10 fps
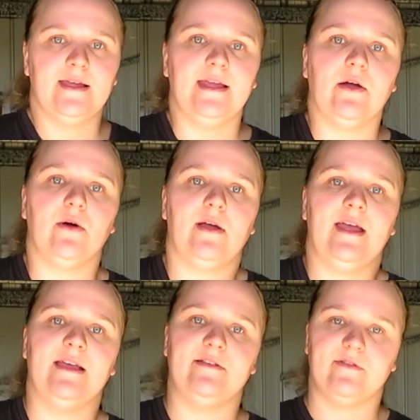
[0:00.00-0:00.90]

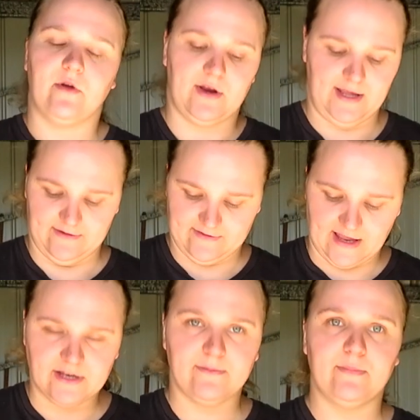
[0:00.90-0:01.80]
he's got his
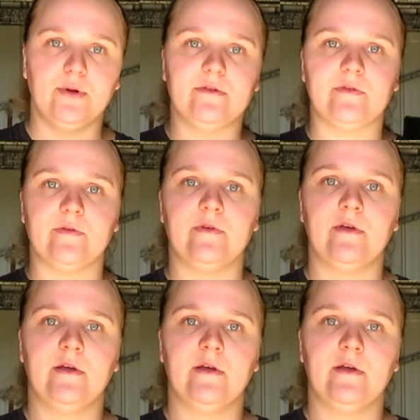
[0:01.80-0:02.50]
tendon boots.